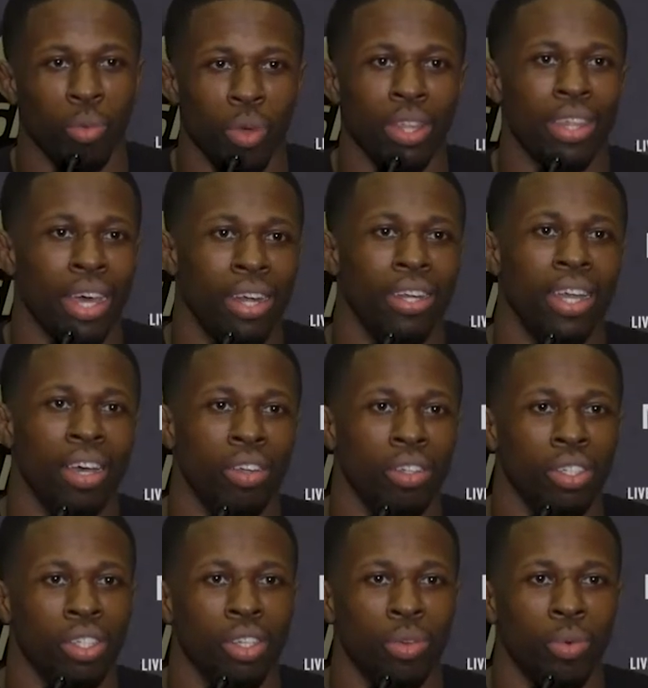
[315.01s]
Without a doubt.
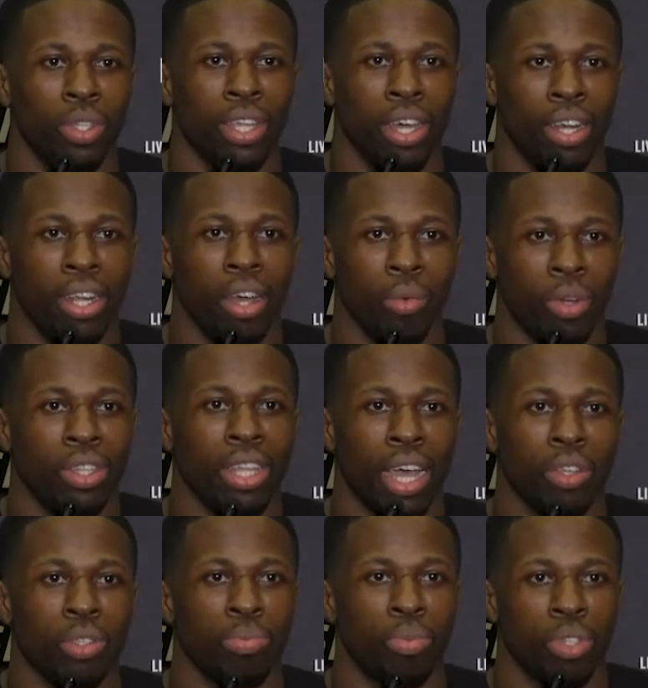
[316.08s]
Without a doubt,
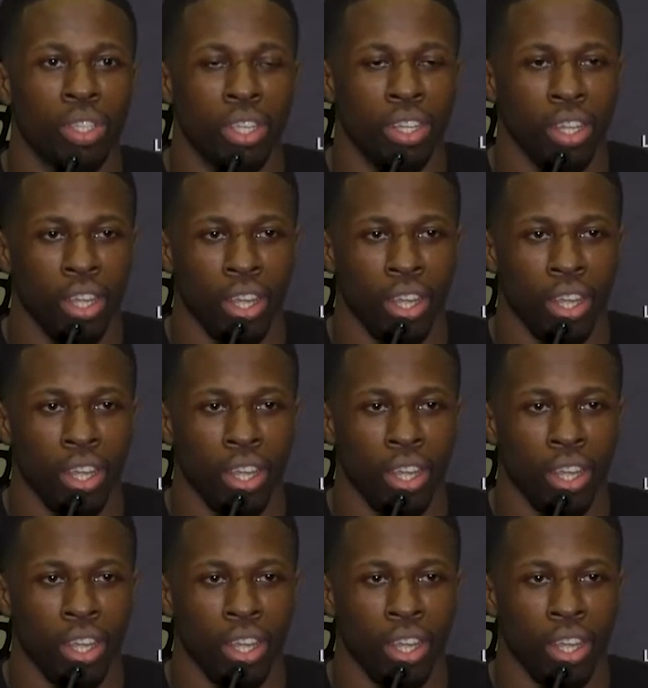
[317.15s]
1,000%.